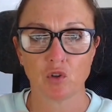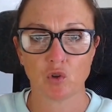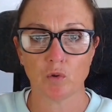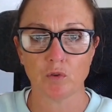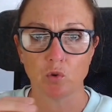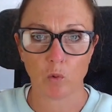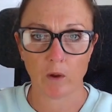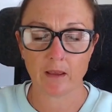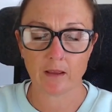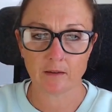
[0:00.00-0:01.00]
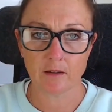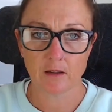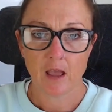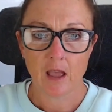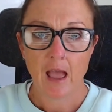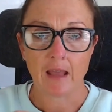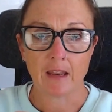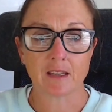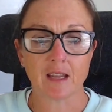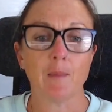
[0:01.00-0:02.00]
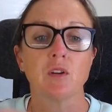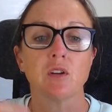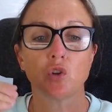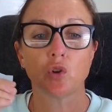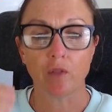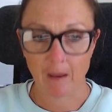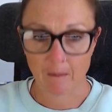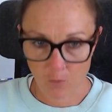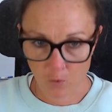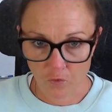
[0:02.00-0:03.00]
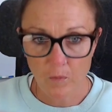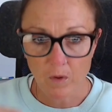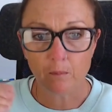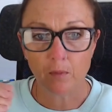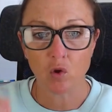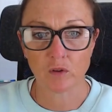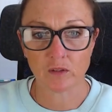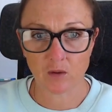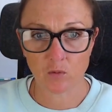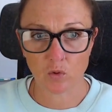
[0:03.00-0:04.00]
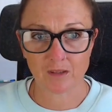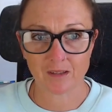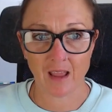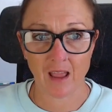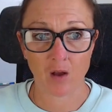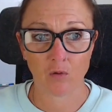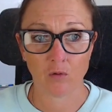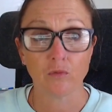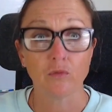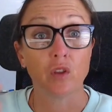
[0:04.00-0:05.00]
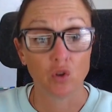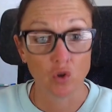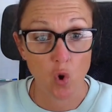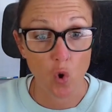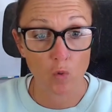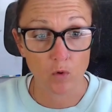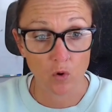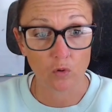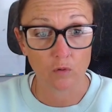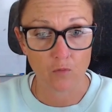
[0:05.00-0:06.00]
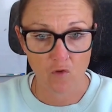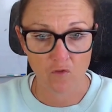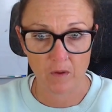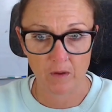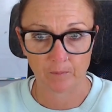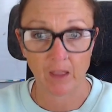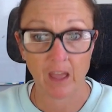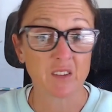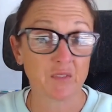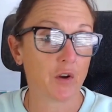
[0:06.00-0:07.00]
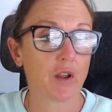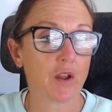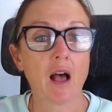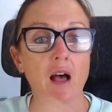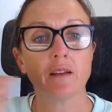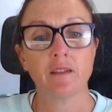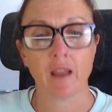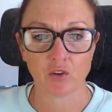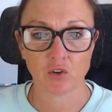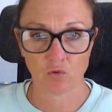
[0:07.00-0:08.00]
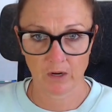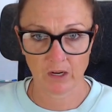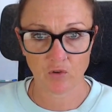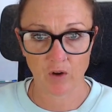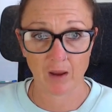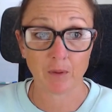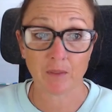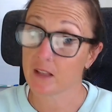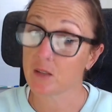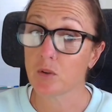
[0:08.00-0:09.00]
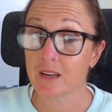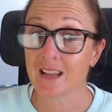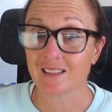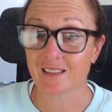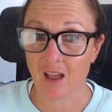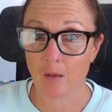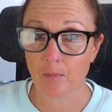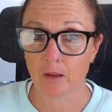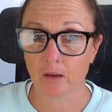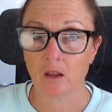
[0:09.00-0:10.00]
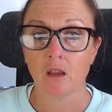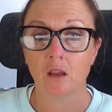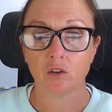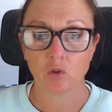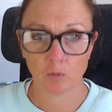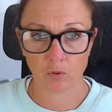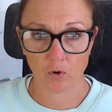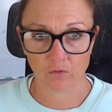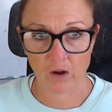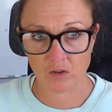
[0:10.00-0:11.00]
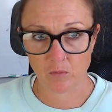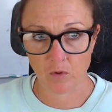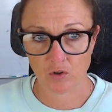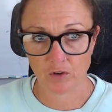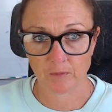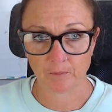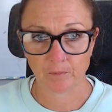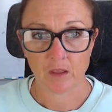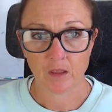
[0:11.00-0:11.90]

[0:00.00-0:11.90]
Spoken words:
shortened, weakened, and adapted to that movement because it was now the normal movement. And it's very hard now to retrain, but that's what needs to happen to improve range of motion.